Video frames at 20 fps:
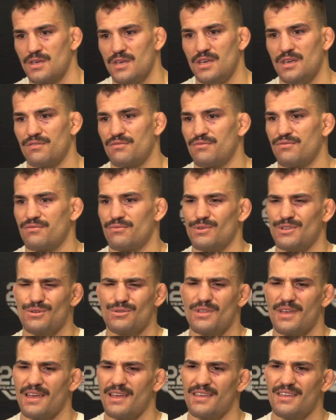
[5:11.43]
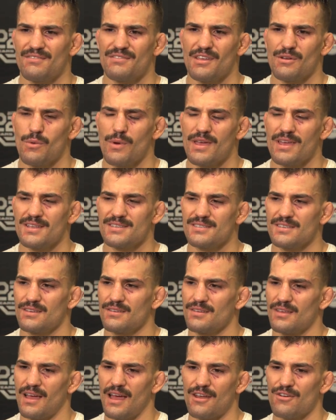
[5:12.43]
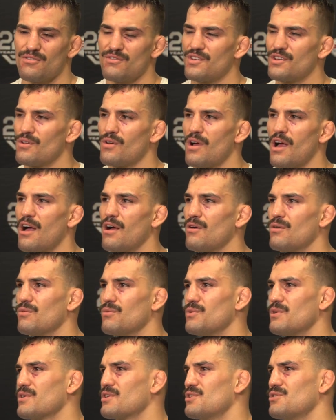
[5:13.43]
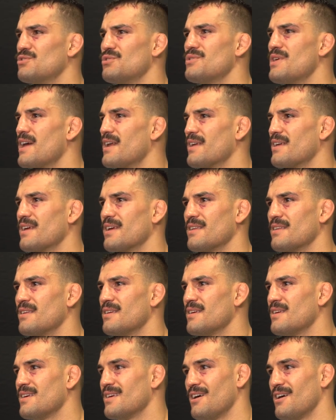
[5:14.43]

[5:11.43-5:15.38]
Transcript: If we do that evening weigh-ins, I don't even know how we could do that again,